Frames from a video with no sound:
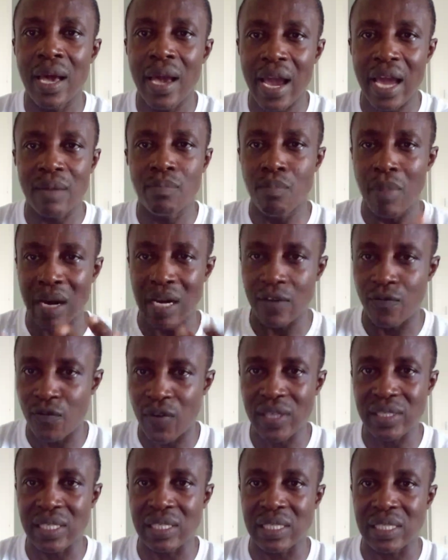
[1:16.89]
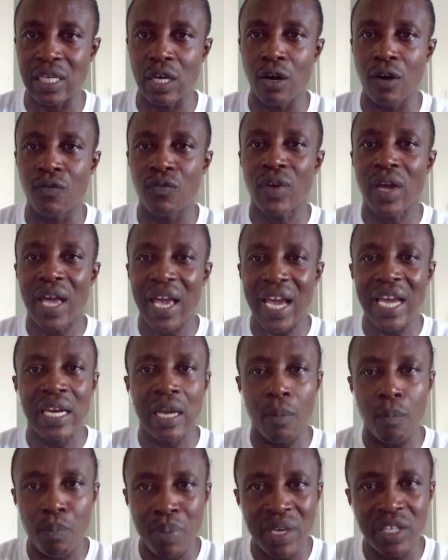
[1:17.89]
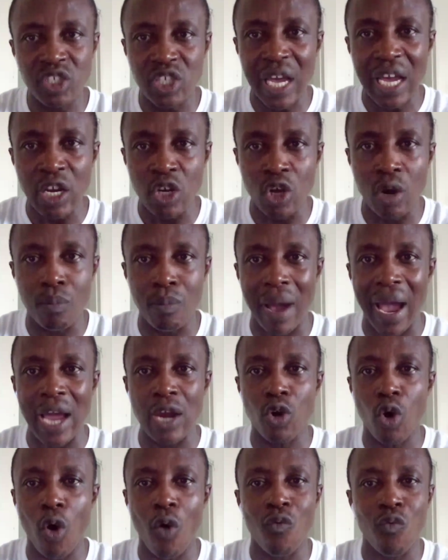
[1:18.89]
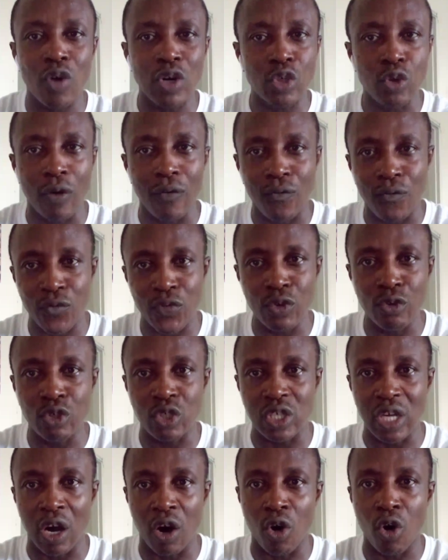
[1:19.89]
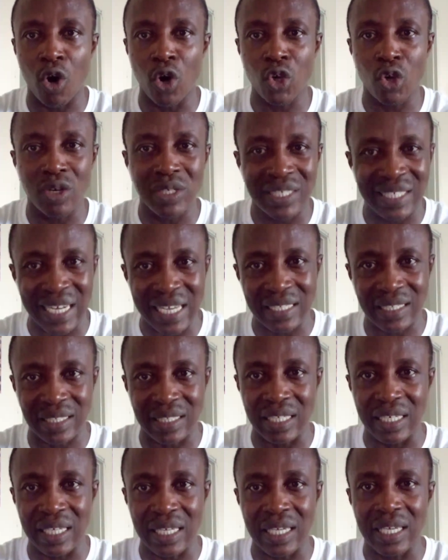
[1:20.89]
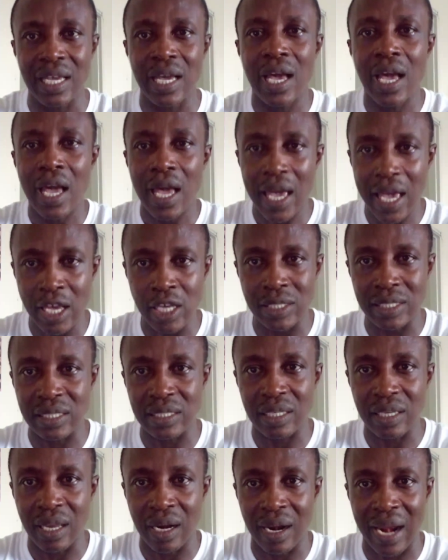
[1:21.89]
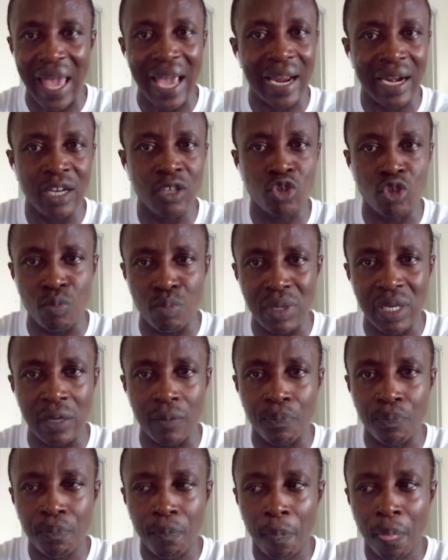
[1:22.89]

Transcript: it manifests itself in a picture in your mind of what your future or your destiny is likely to be.